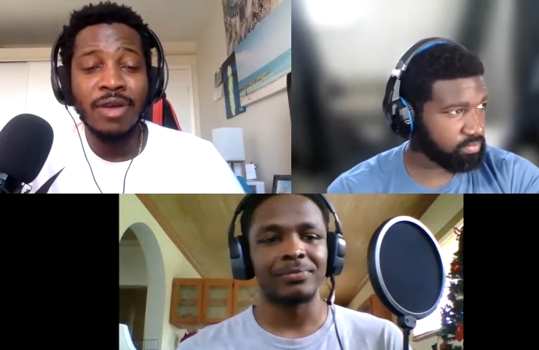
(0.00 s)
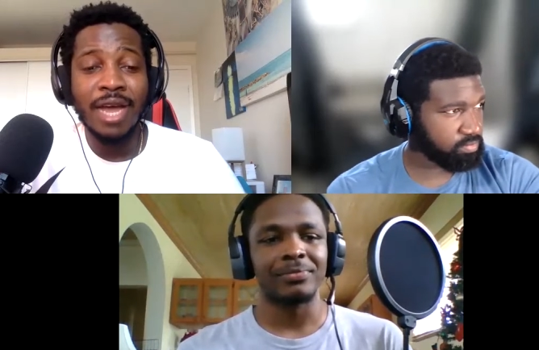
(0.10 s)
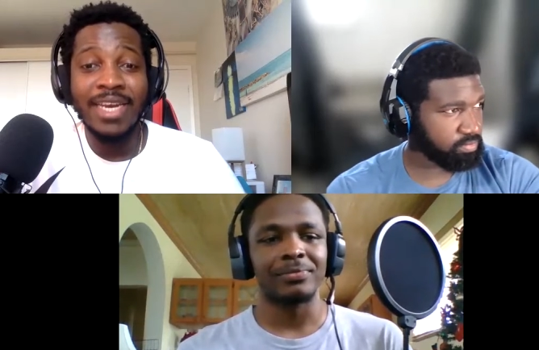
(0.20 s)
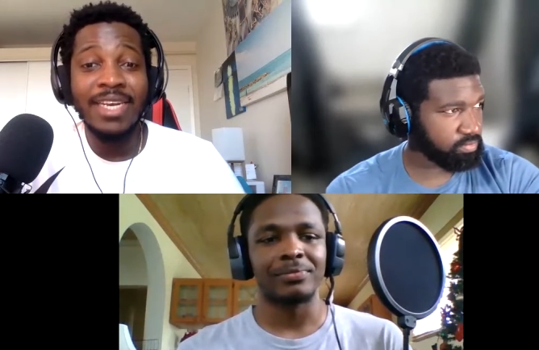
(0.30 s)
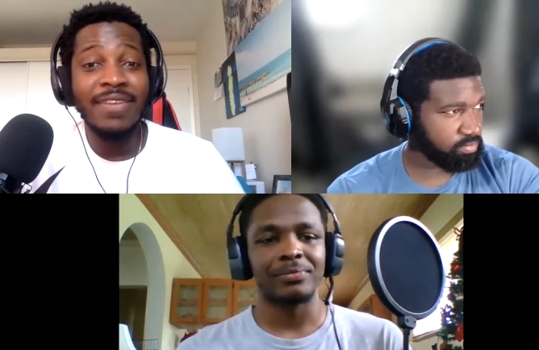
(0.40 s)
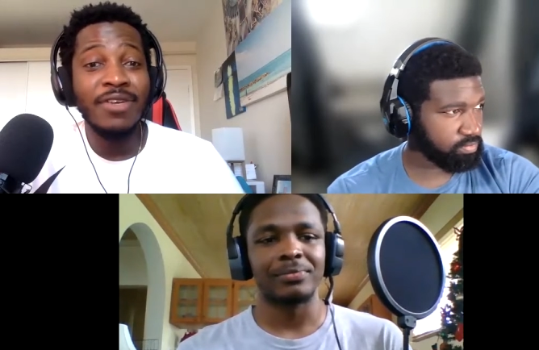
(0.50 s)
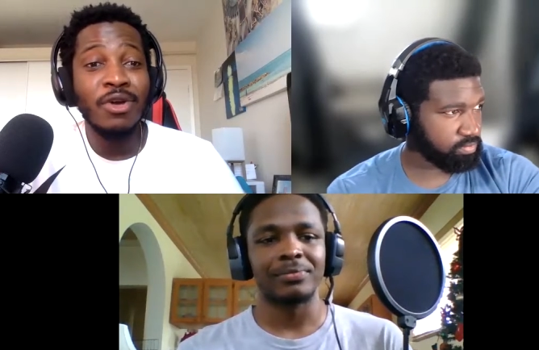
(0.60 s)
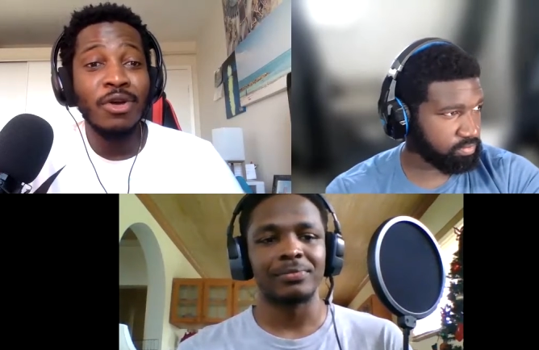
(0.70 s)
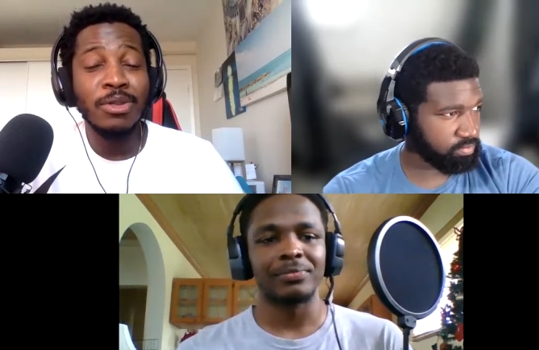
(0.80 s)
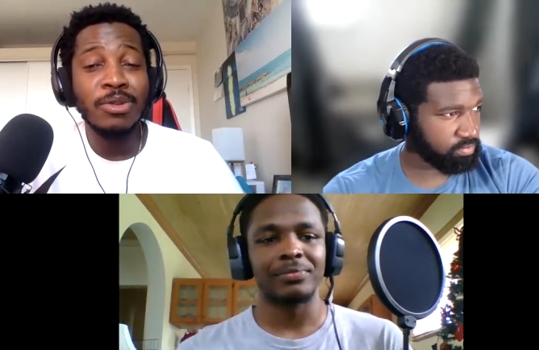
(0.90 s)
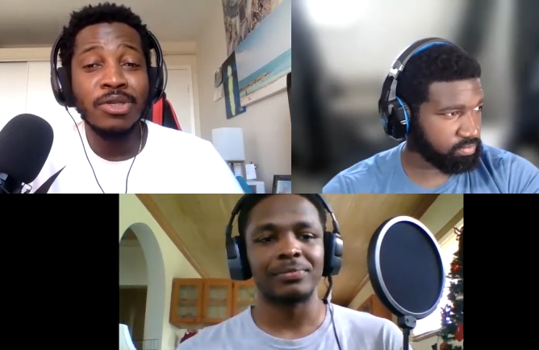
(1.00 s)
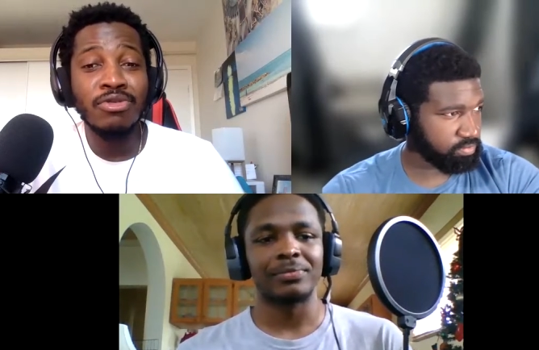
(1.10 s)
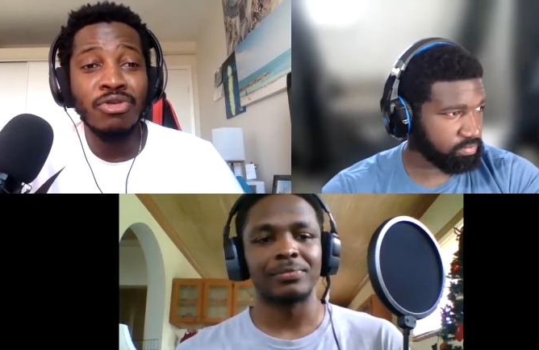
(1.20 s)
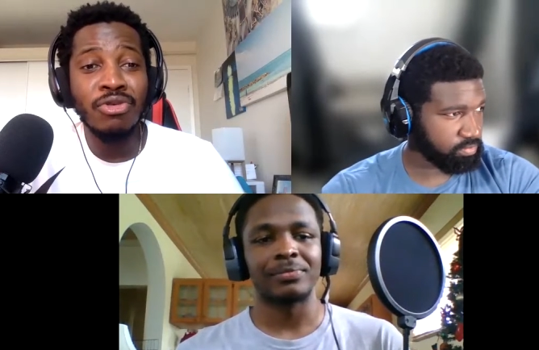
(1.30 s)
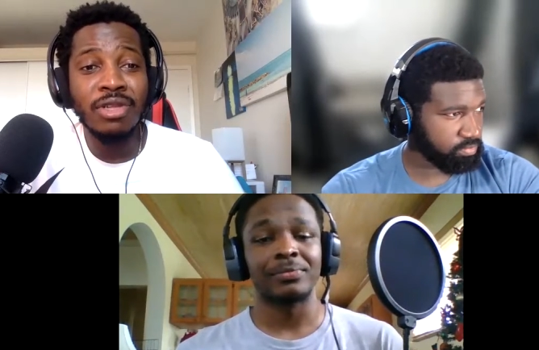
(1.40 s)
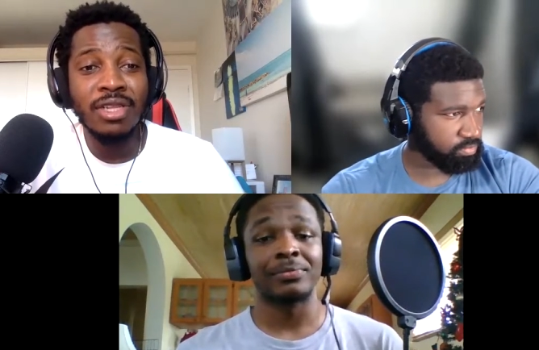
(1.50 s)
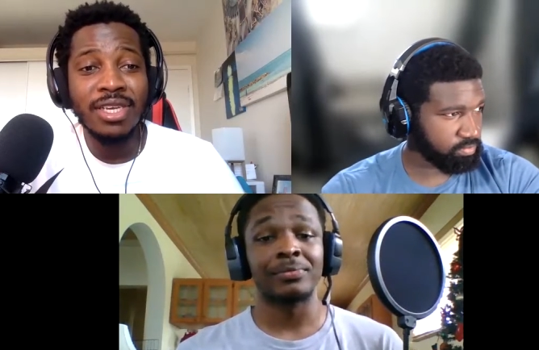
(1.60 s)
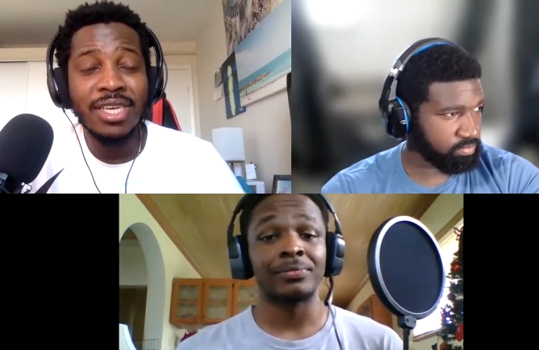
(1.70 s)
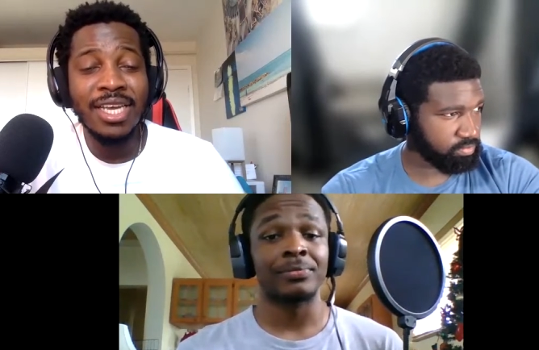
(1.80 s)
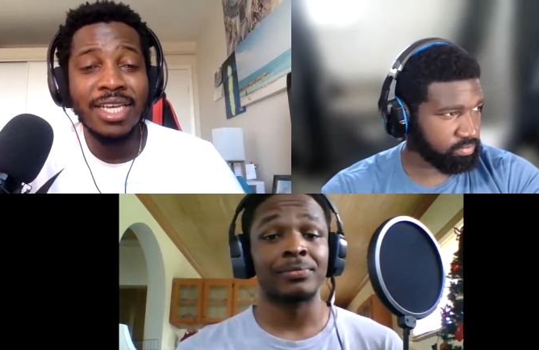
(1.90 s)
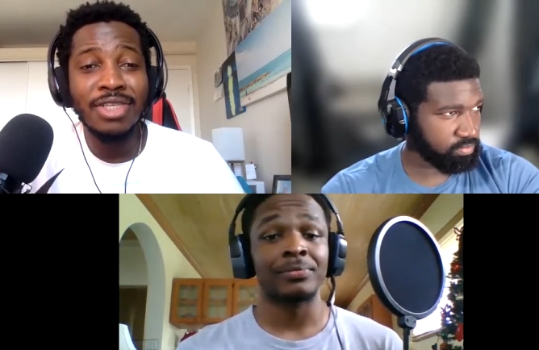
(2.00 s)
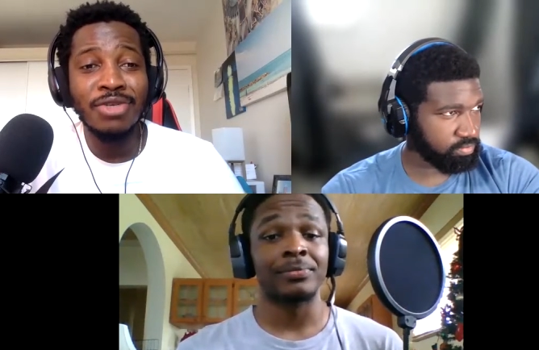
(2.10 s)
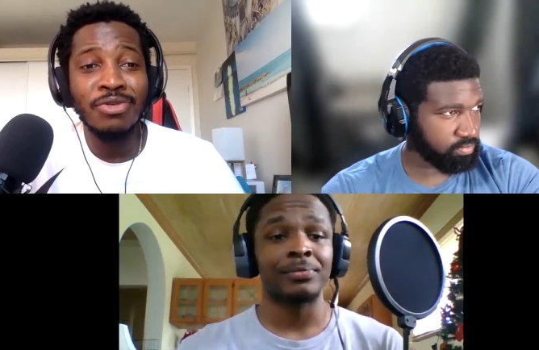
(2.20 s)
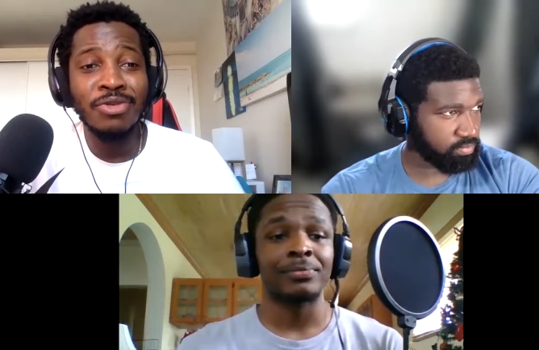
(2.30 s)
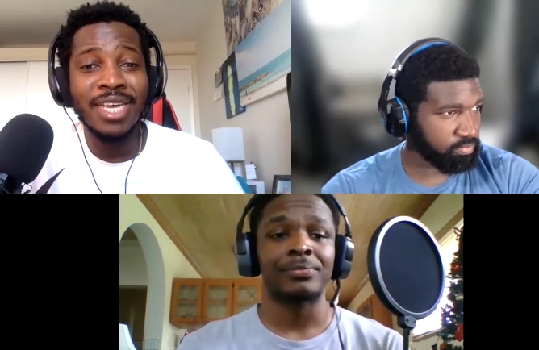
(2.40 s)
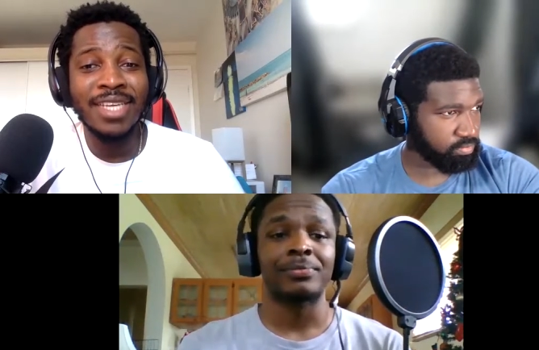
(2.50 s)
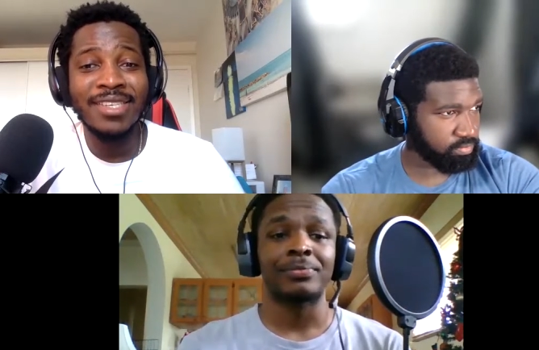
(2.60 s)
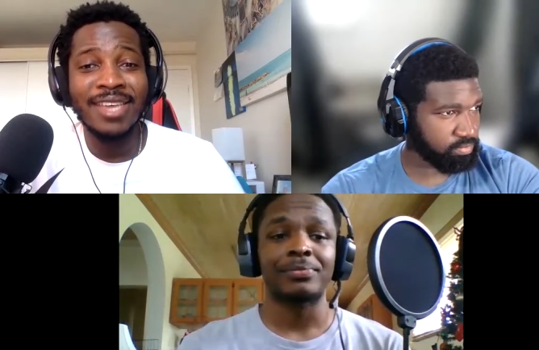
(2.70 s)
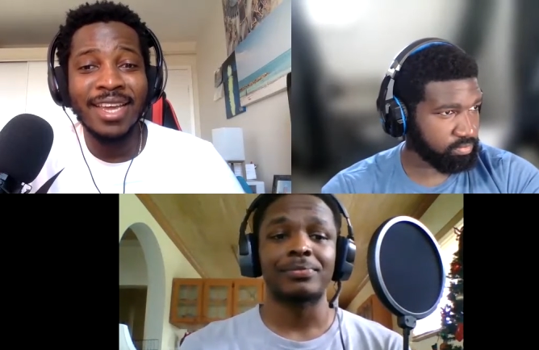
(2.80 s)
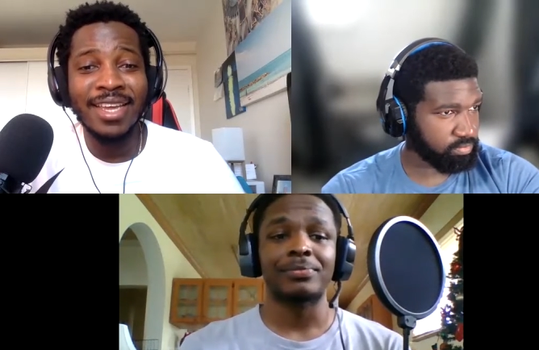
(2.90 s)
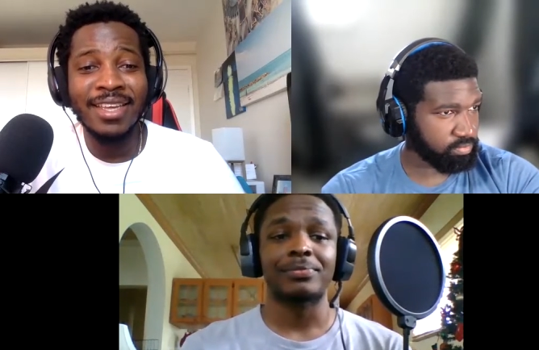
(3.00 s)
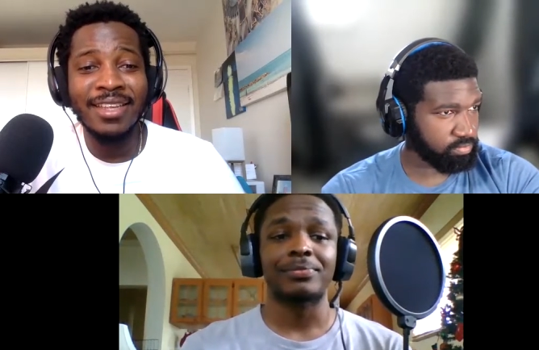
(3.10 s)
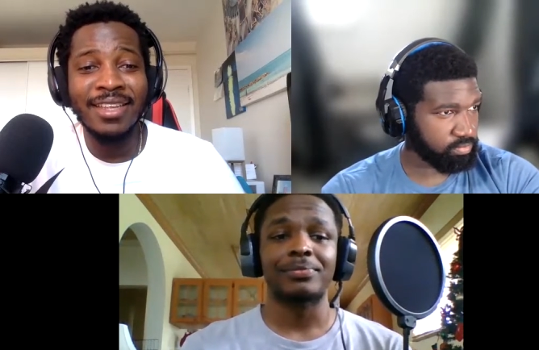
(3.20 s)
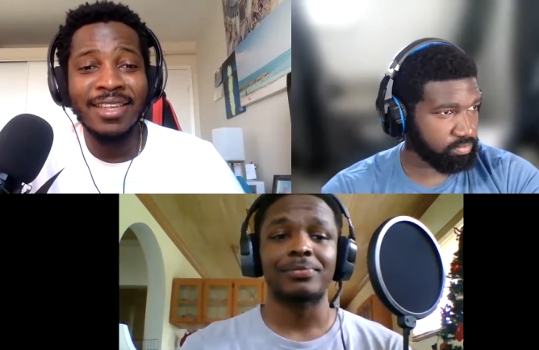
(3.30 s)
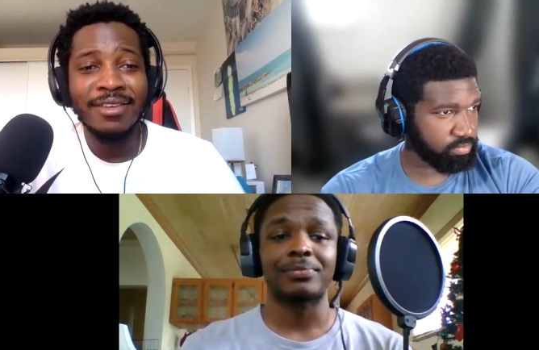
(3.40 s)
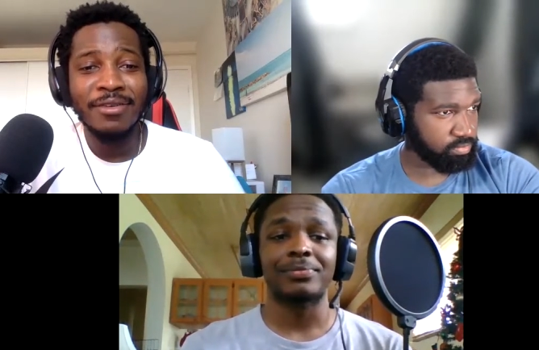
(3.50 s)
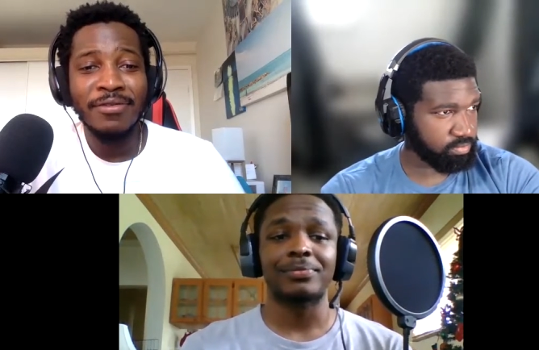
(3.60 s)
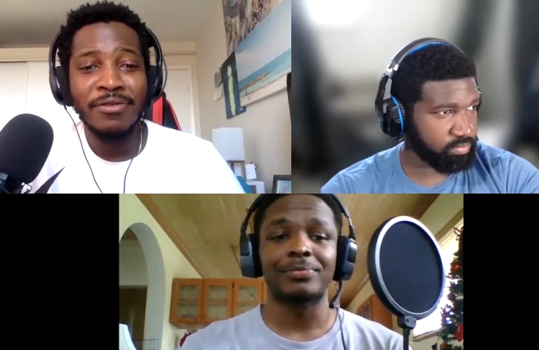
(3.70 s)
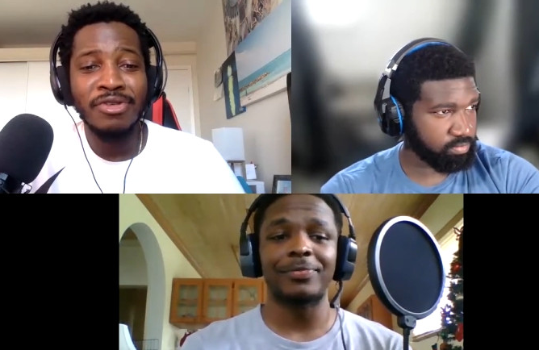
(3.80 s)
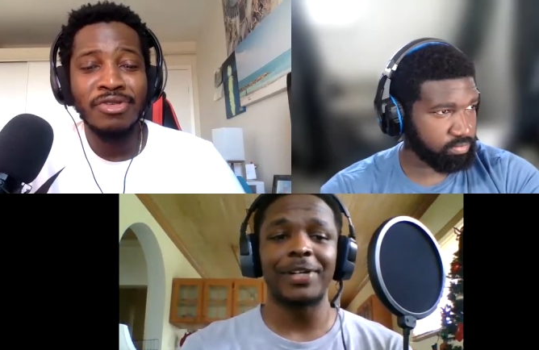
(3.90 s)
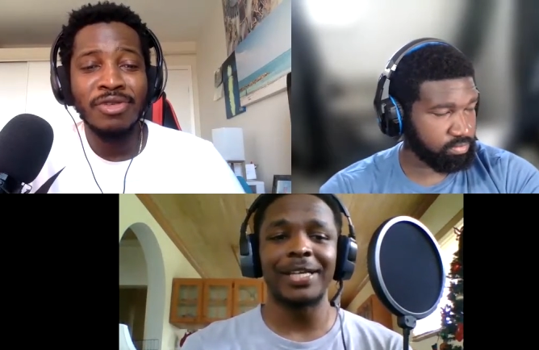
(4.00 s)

Speaker 1: I didn't even know this was a rule. He had two ten second free throw